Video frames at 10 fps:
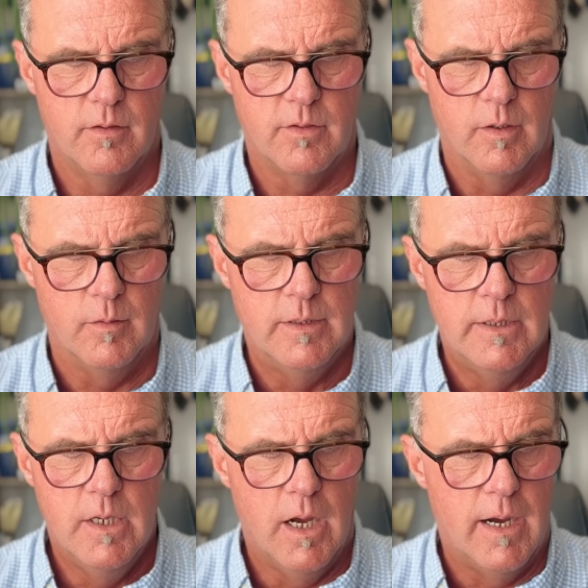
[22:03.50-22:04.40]
So
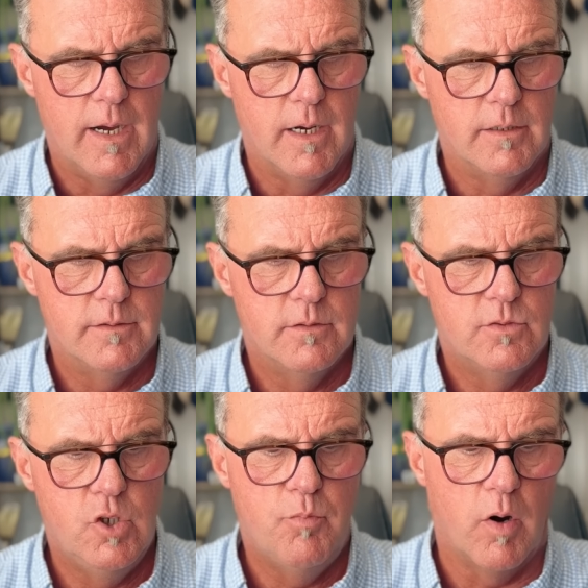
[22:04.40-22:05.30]
uh,
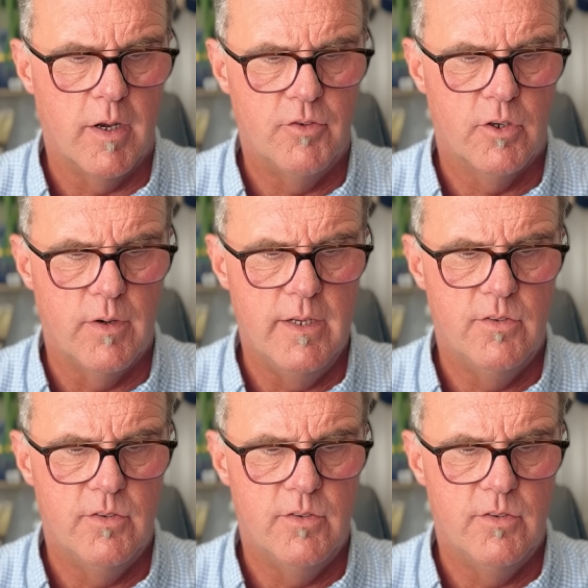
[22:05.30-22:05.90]
two parties agreed